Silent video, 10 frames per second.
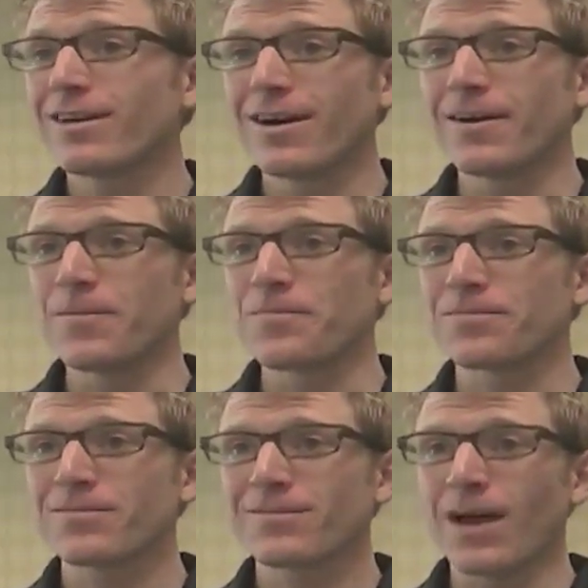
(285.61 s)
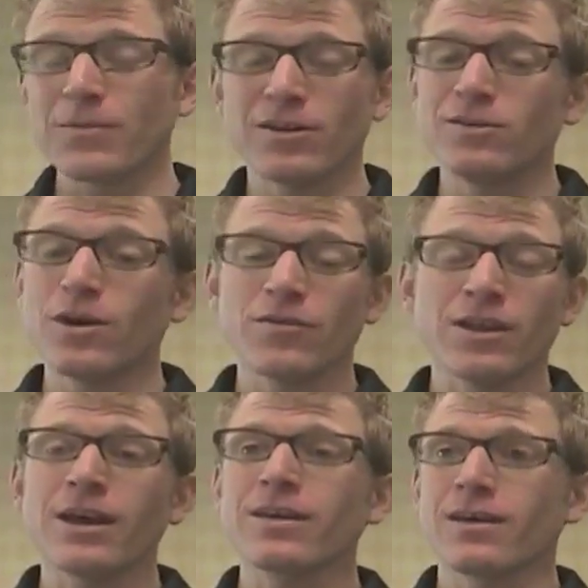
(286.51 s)
Um, I'm going to do everything
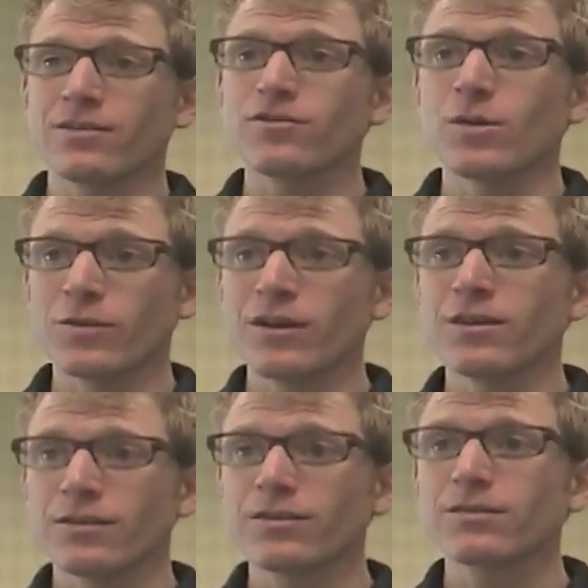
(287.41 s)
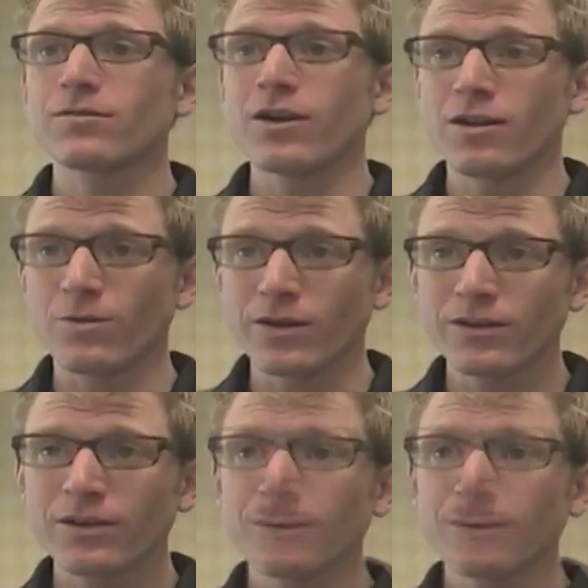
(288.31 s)
I can to show up at Redlands ready to win.